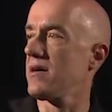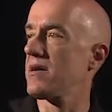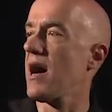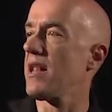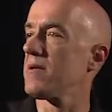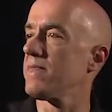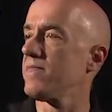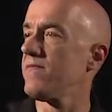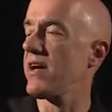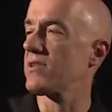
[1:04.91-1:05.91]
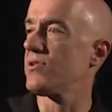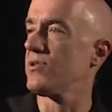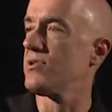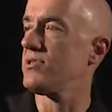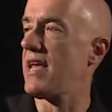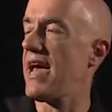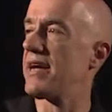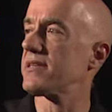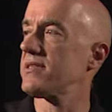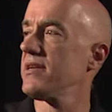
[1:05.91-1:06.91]
column vectors
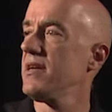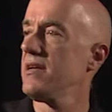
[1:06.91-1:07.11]
x